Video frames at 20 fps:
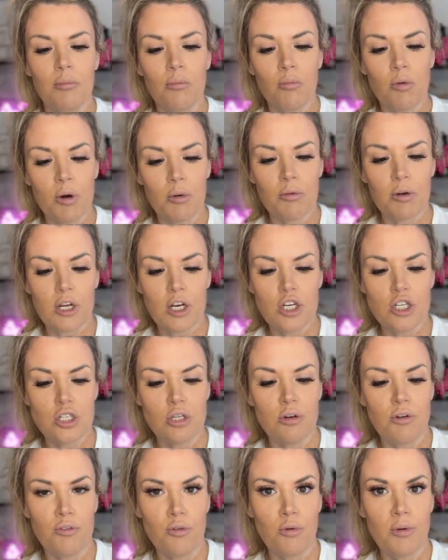What we're going
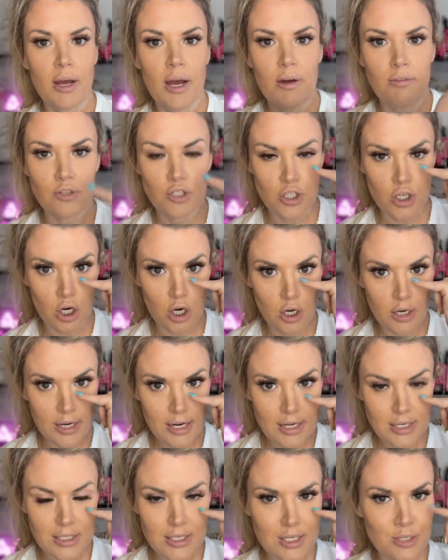to do if you have
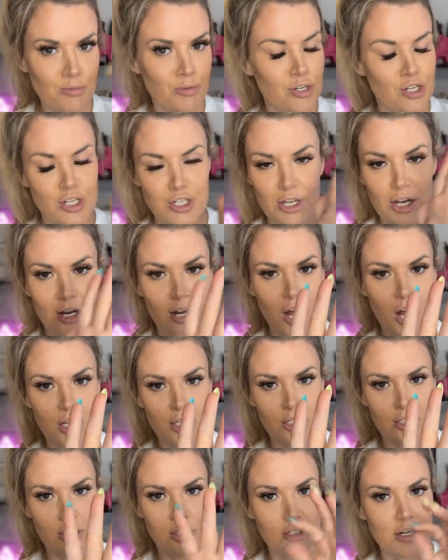darkness is we're just going to
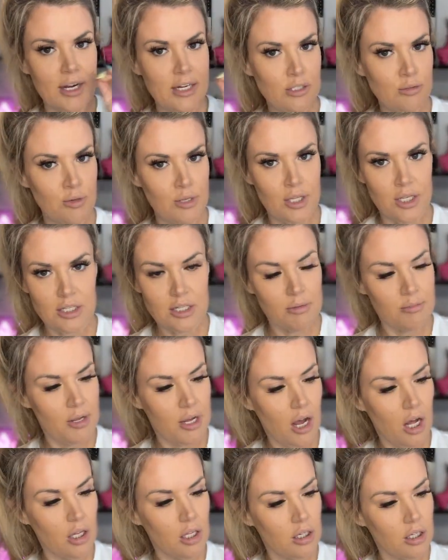color correct with a
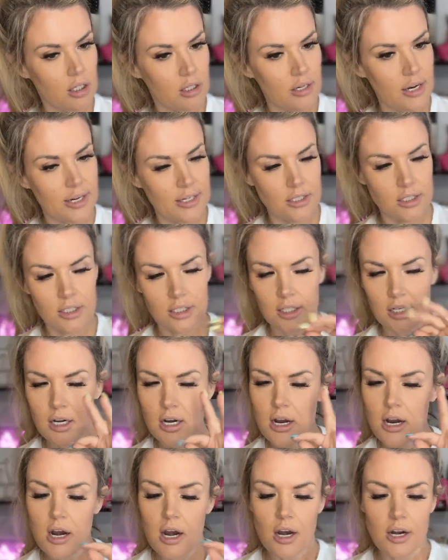demi color
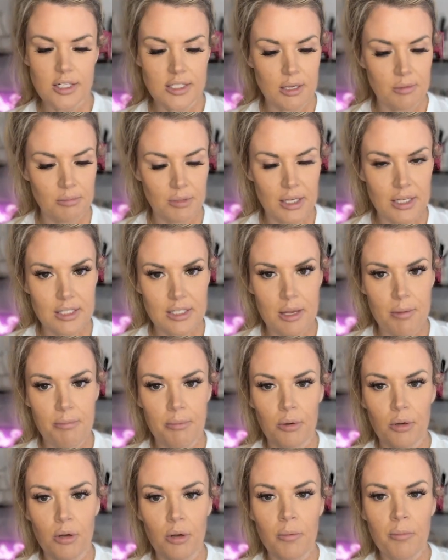corrector or something
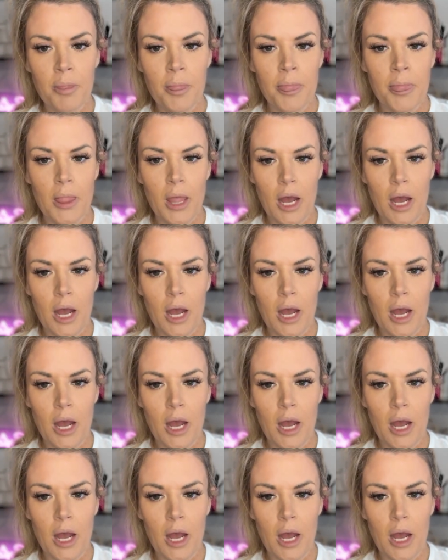simple.